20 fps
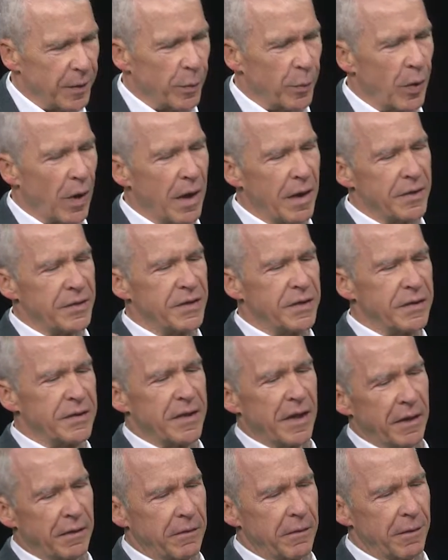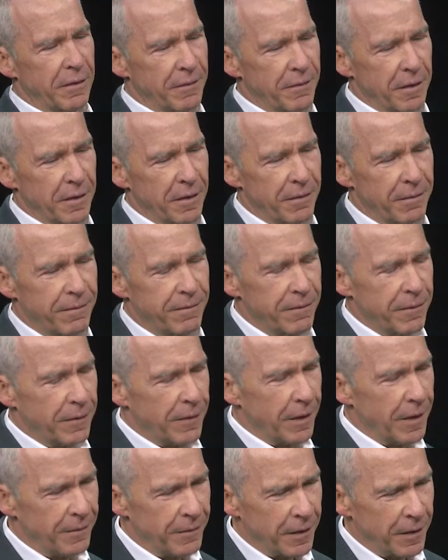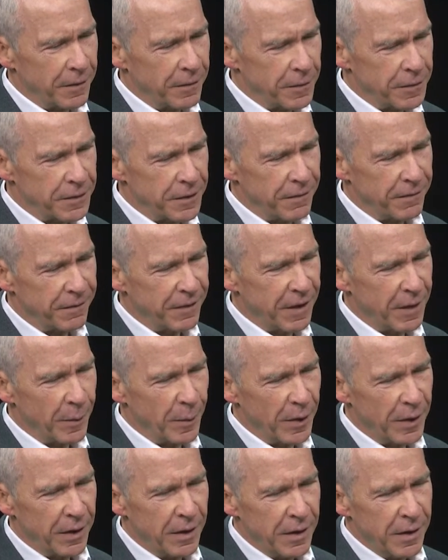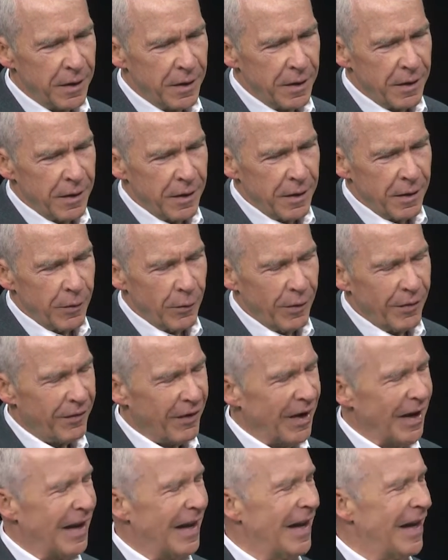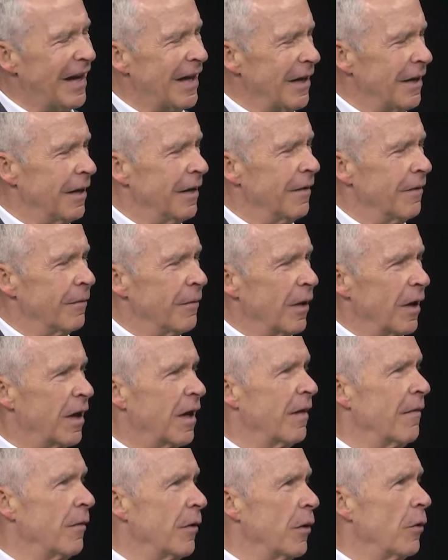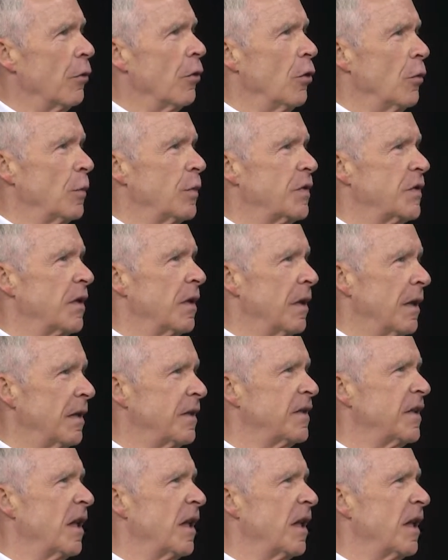the Protestant sector of the, of the Christian family, we have a lot of recovery groups, like mm -hmm.